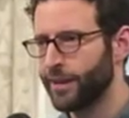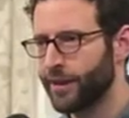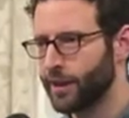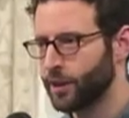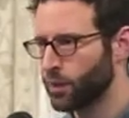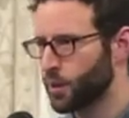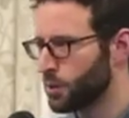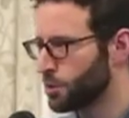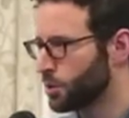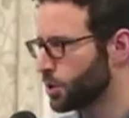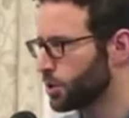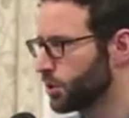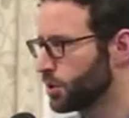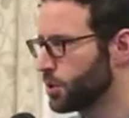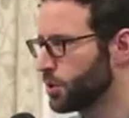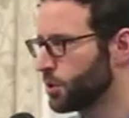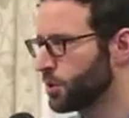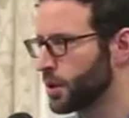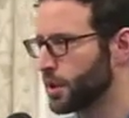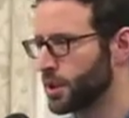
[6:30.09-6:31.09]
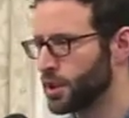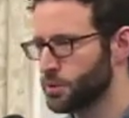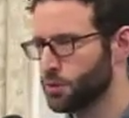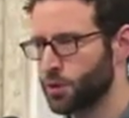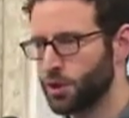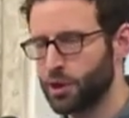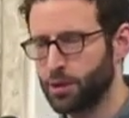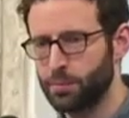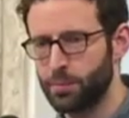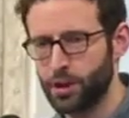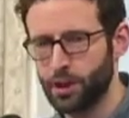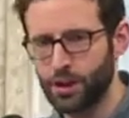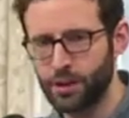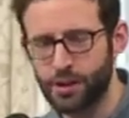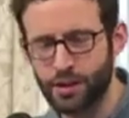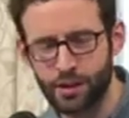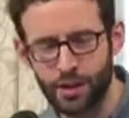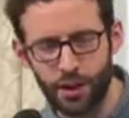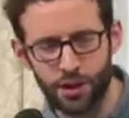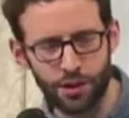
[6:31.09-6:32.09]
And the way we're going to do it is we're going to build
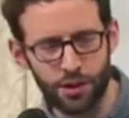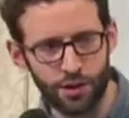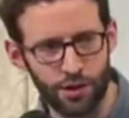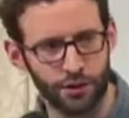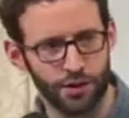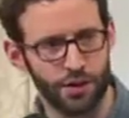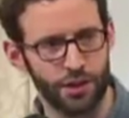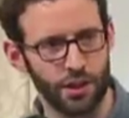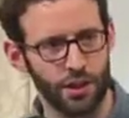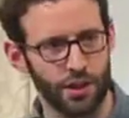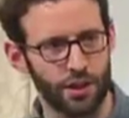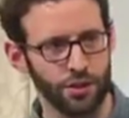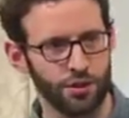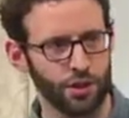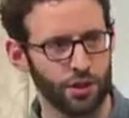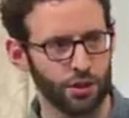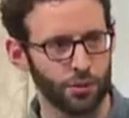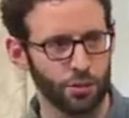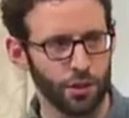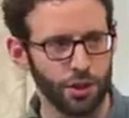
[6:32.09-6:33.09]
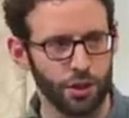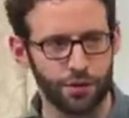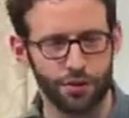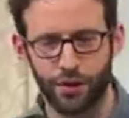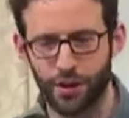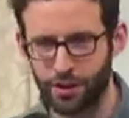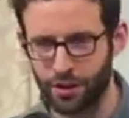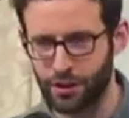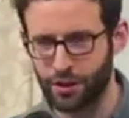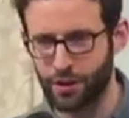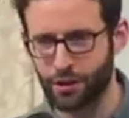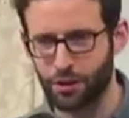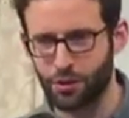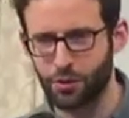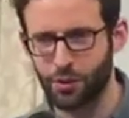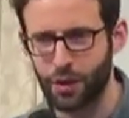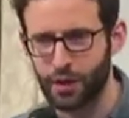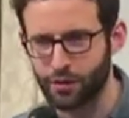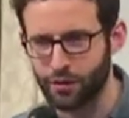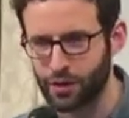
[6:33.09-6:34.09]
centers of cities that are really friendly to the
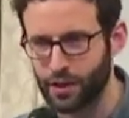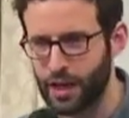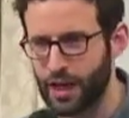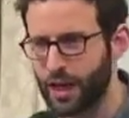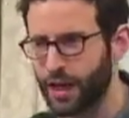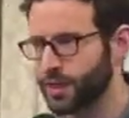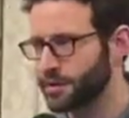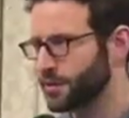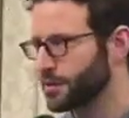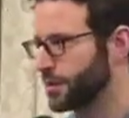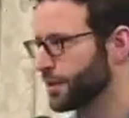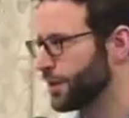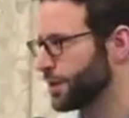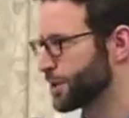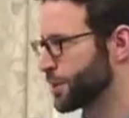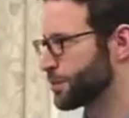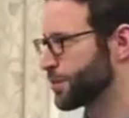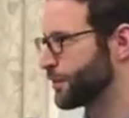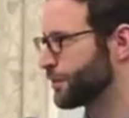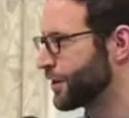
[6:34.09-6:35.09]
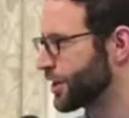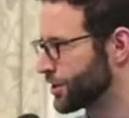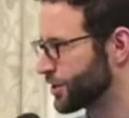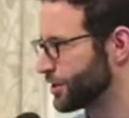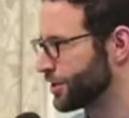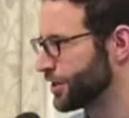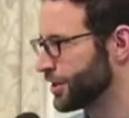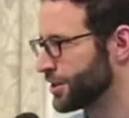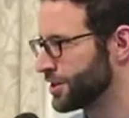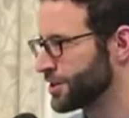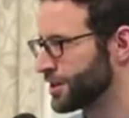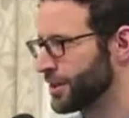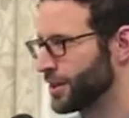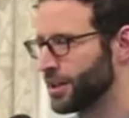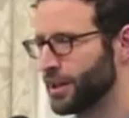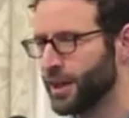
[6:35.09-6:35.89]
creative class, to professionals,